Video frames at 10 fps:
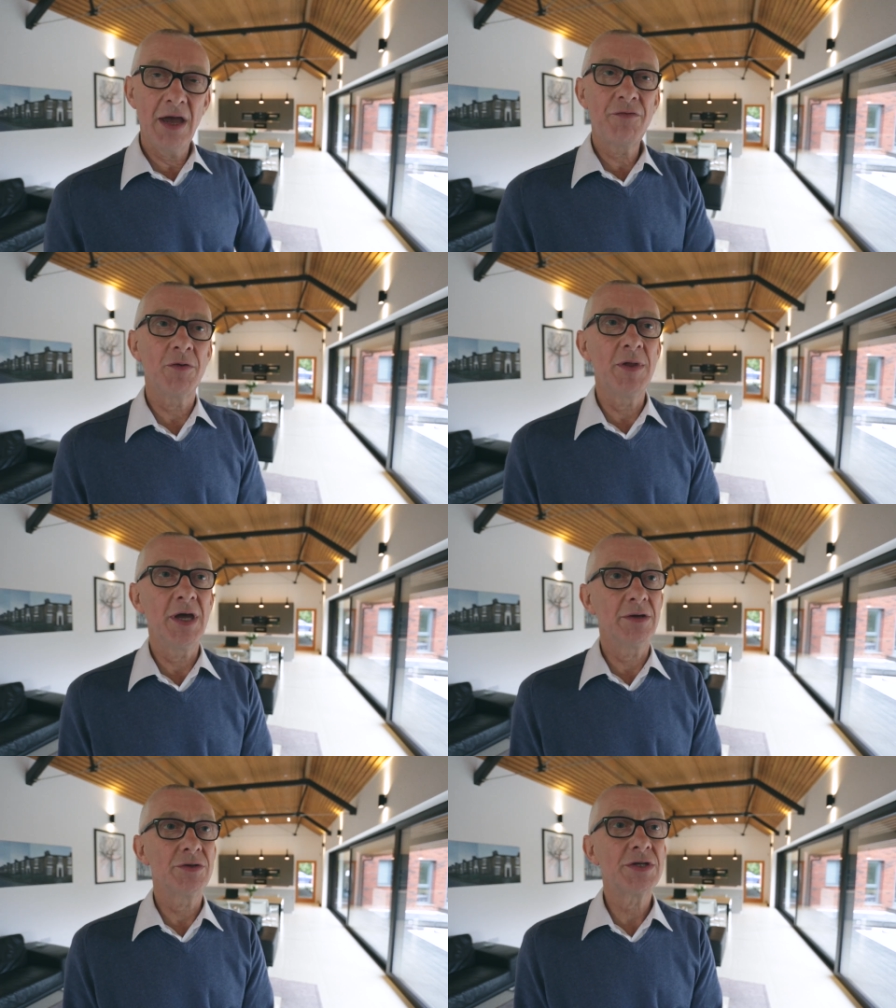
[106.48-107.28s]
air from
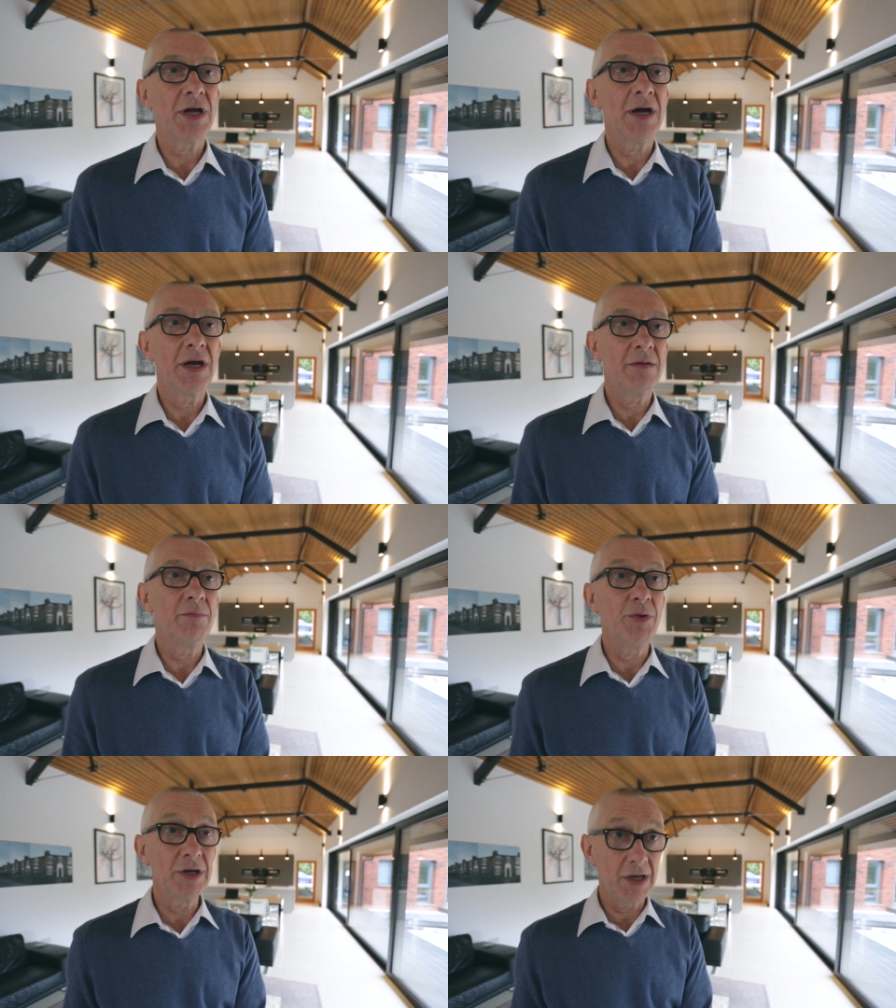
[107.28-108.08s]
the outside
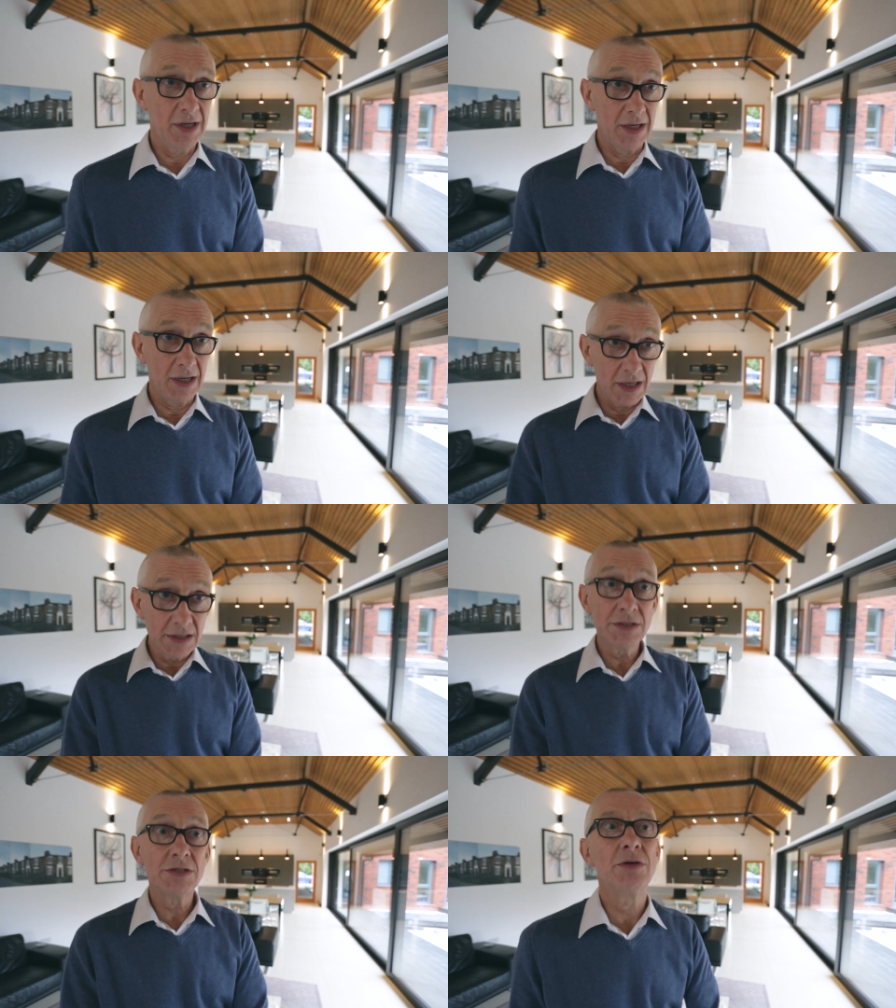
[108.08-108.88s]
and bringing it
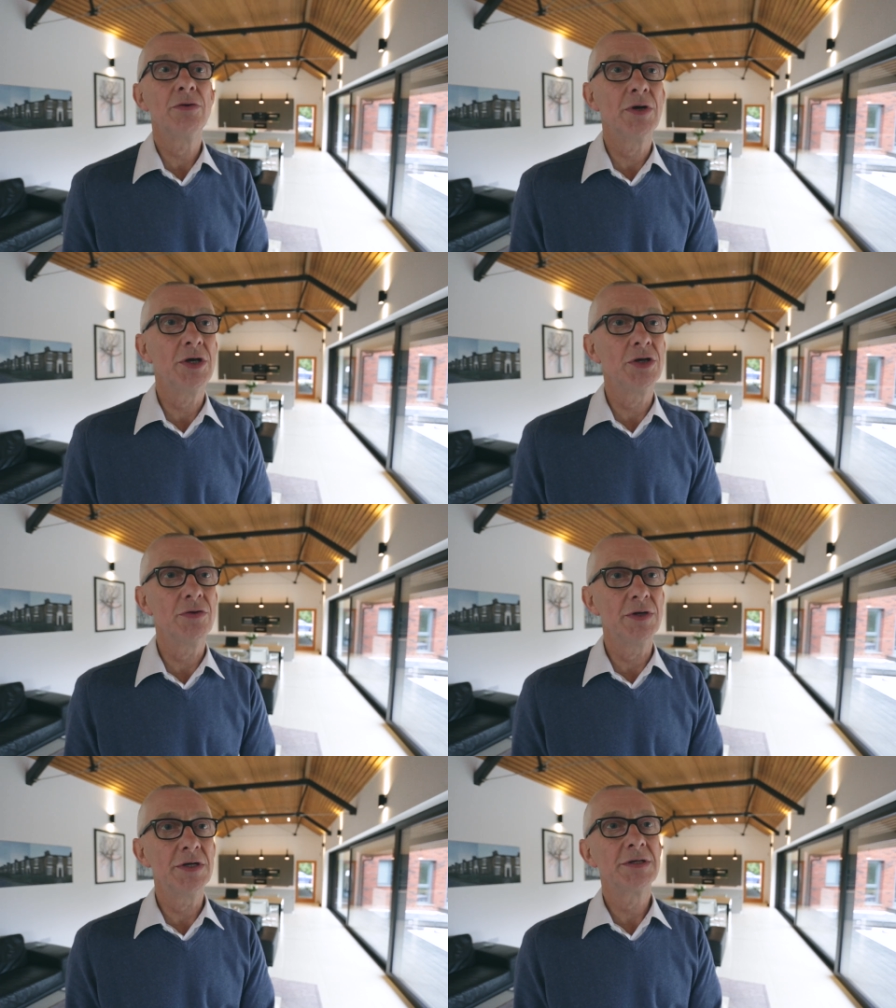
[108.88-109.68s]
into a
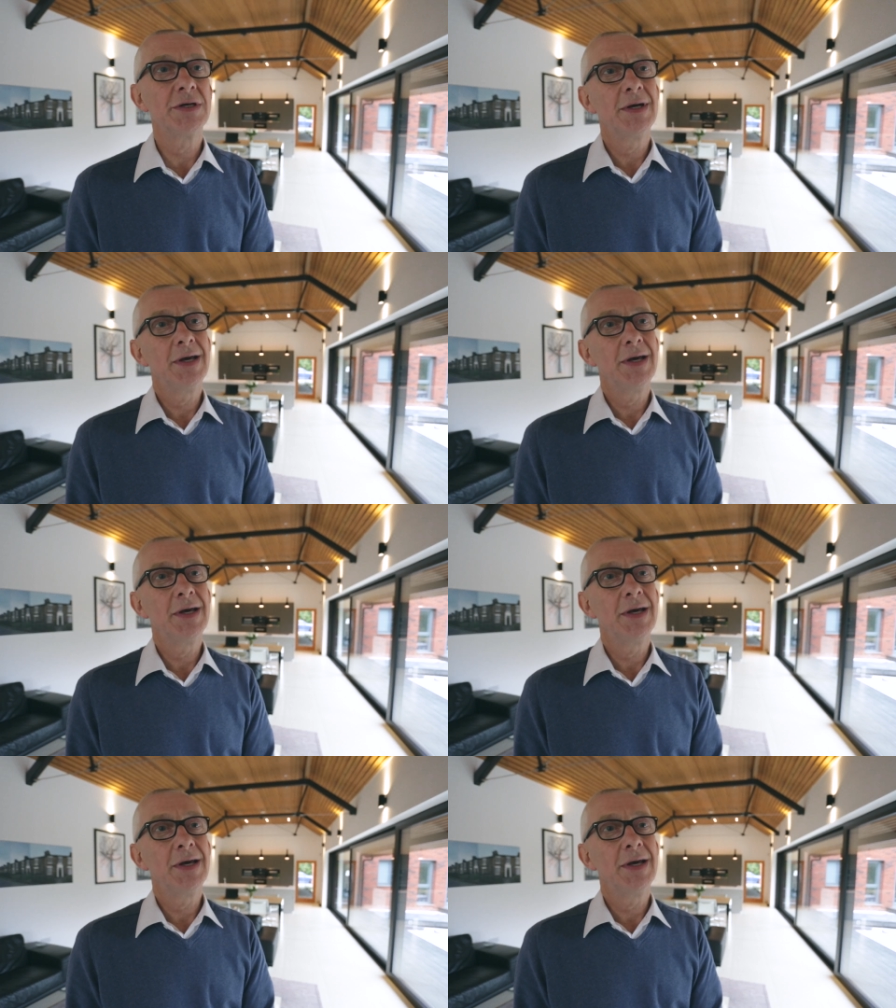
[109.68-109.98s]
unit,